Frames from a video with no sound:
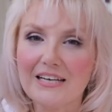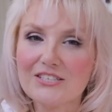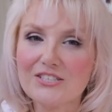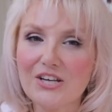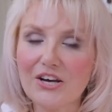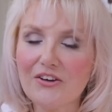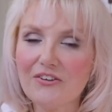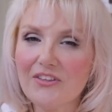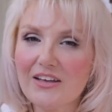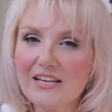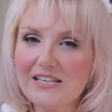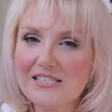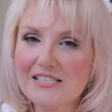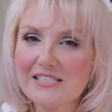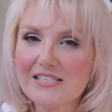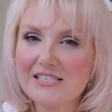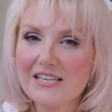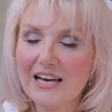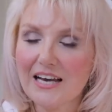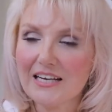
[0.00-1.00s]
So
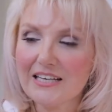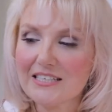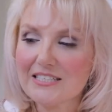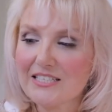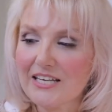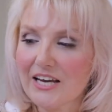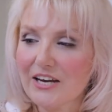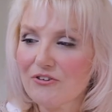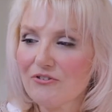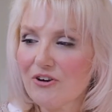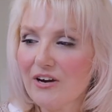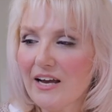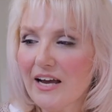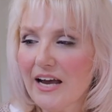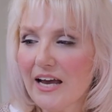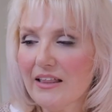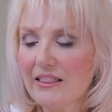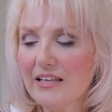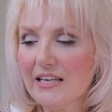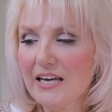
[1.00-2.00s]
that's Aleksandra.
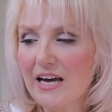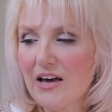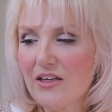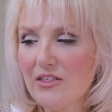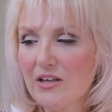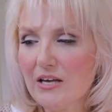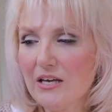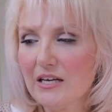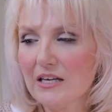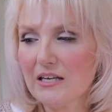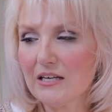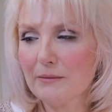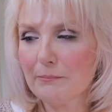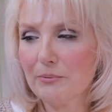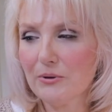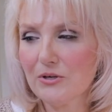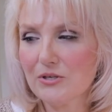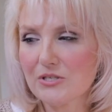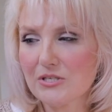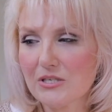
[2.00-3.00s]
And the other
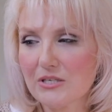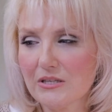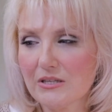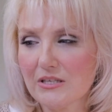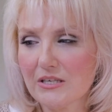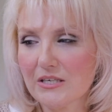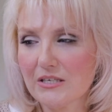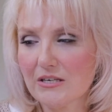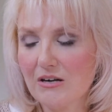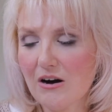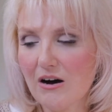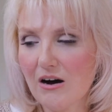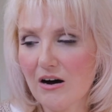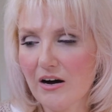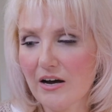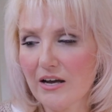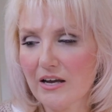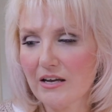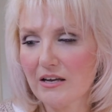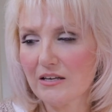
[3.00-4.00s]
person that
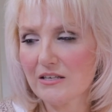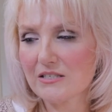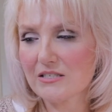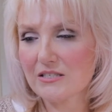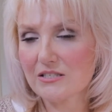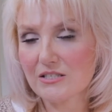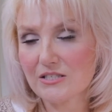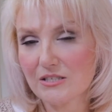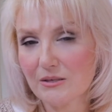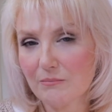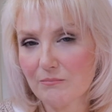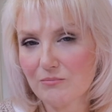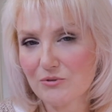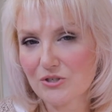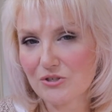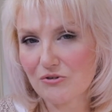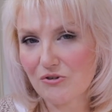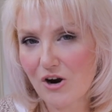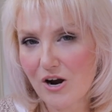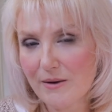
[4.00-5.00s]
I
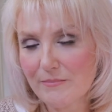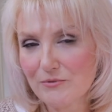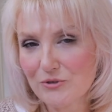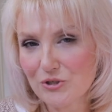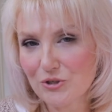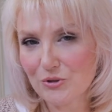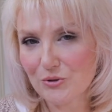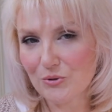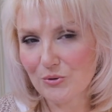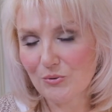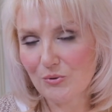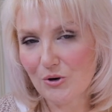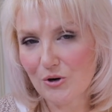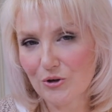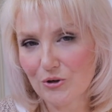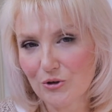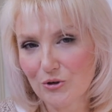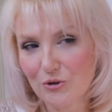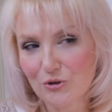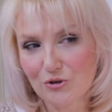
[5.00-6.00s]
subscribe to
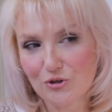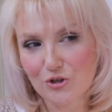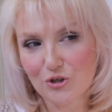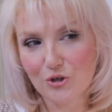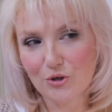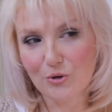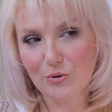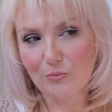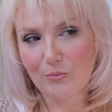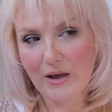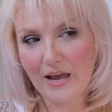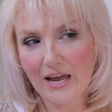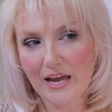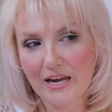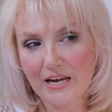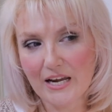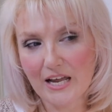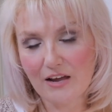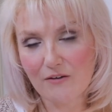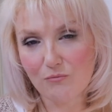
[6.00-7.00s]
on YouTube
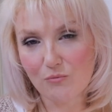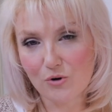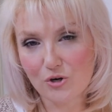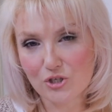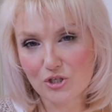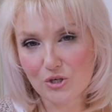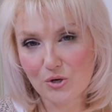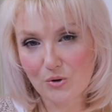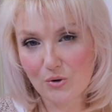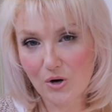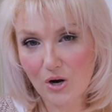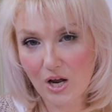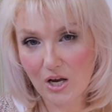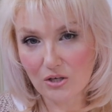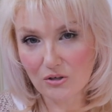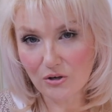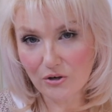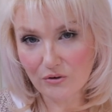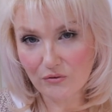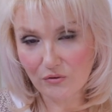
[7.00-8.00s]
and have watched a
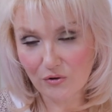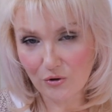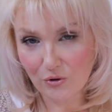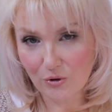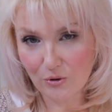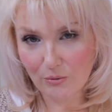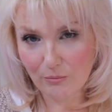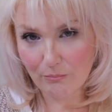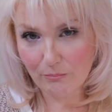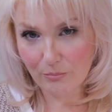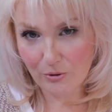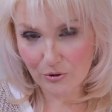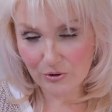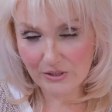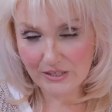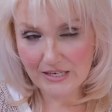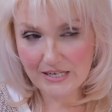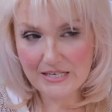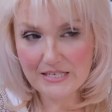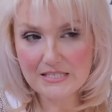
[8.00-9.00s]
lot of her
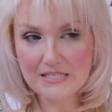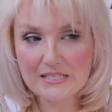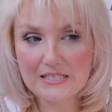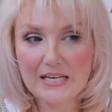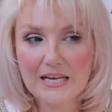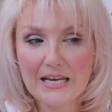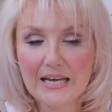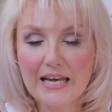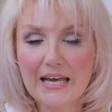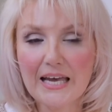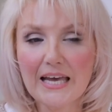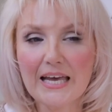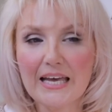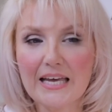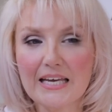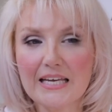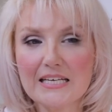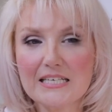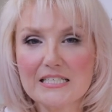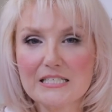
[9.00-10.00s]
podcasts
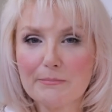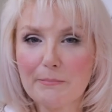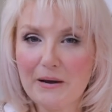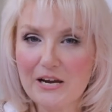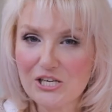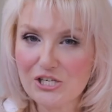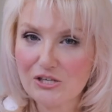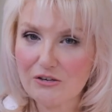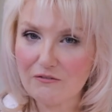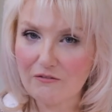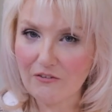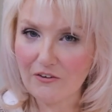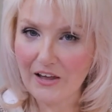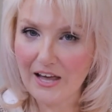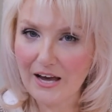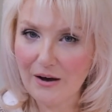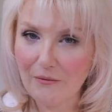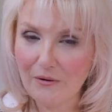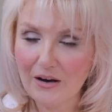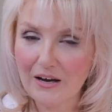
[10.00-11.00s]
is Passion
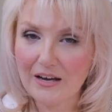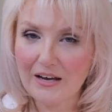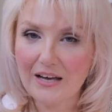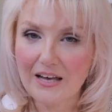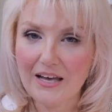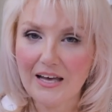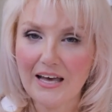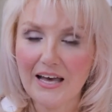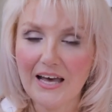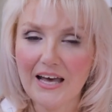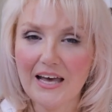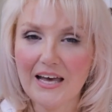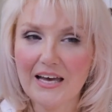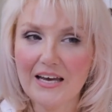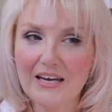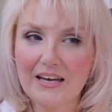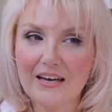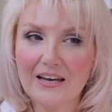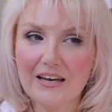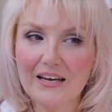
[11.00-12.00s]
Flower.
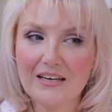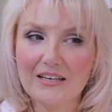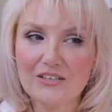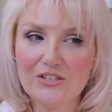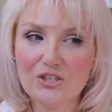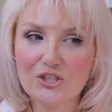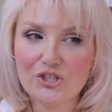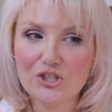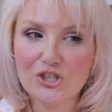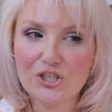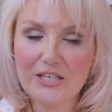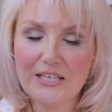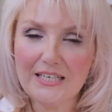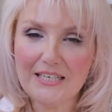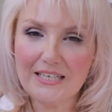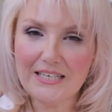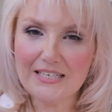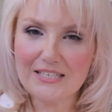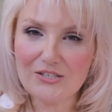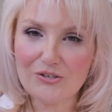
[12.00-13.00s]
And she
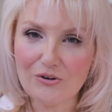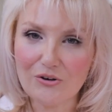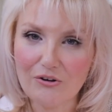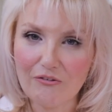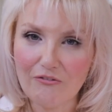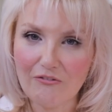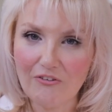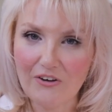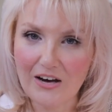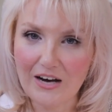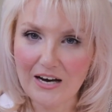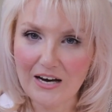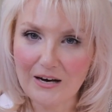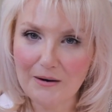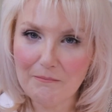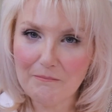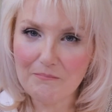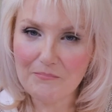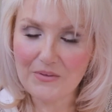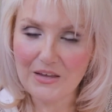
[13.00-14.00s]
is on a
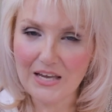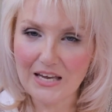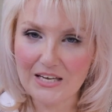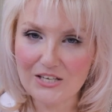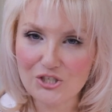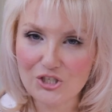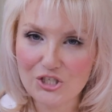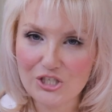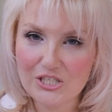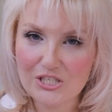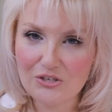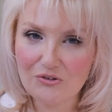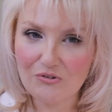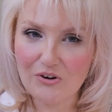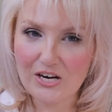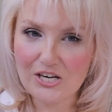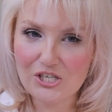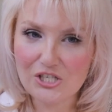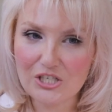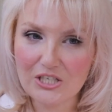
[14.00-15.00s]
farm and she's
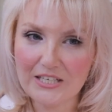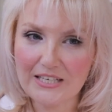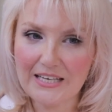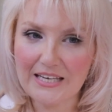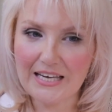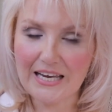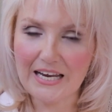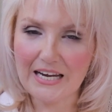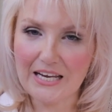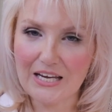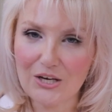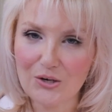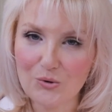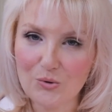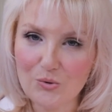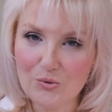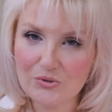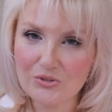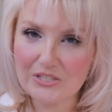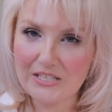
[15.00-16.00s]
gradually getting it
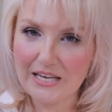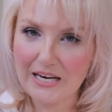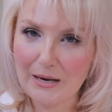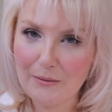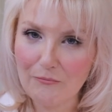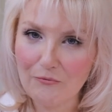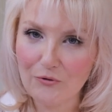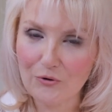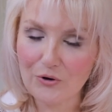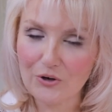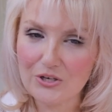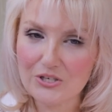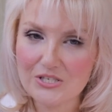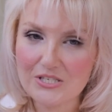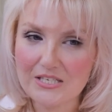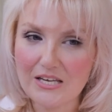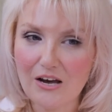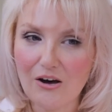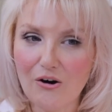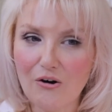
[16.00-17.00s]
all set up for
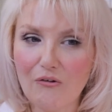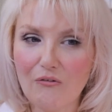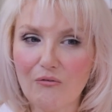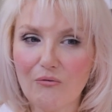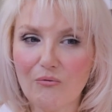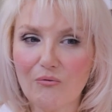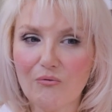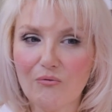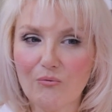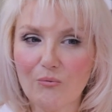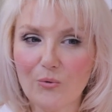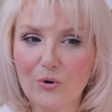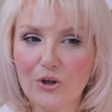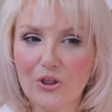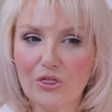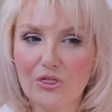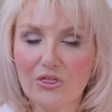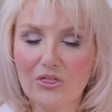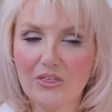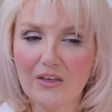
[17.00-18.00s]
herself
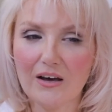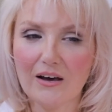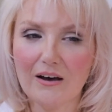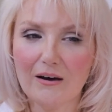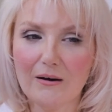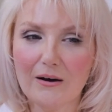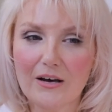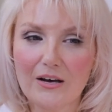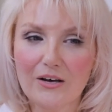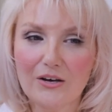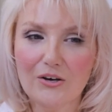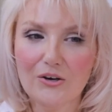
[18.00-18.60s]
with her